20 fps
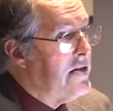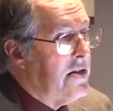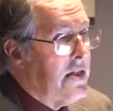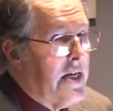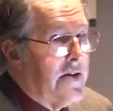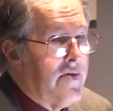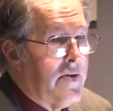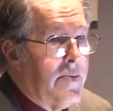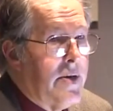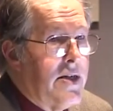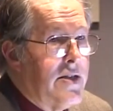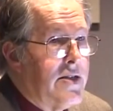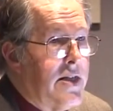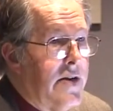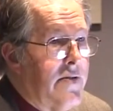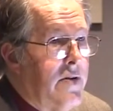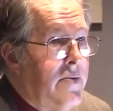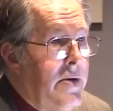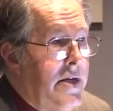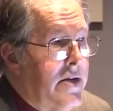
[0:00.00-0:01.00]
sea level by
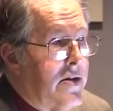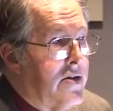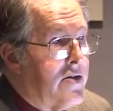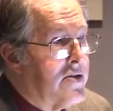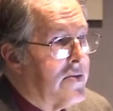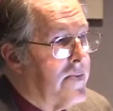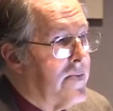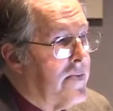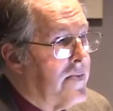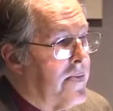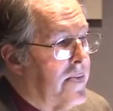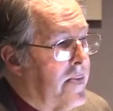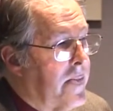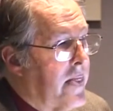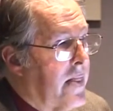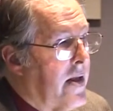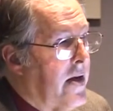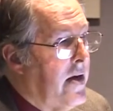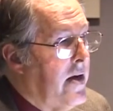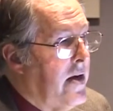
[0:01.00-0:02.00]
7 meters.
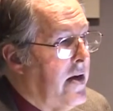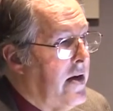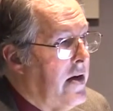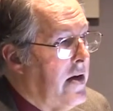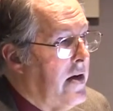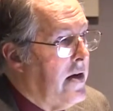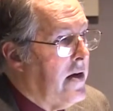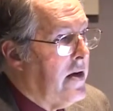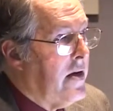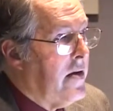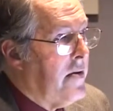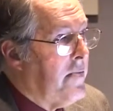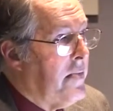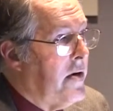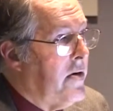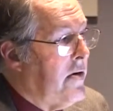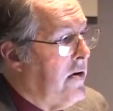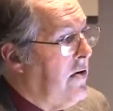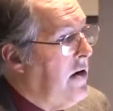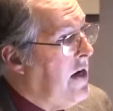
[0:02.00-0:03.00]

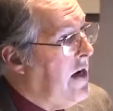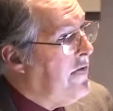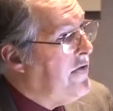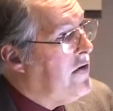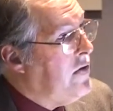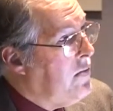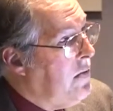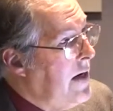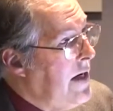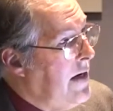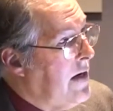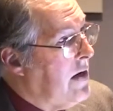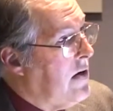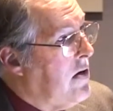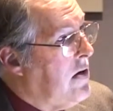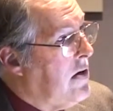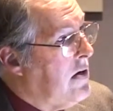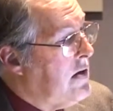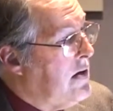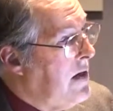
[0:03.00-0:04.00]
But you don't have to wait a
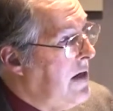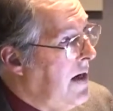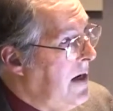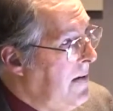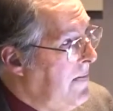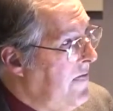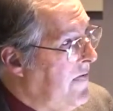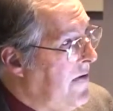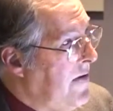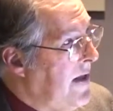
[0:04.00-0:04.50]
long time for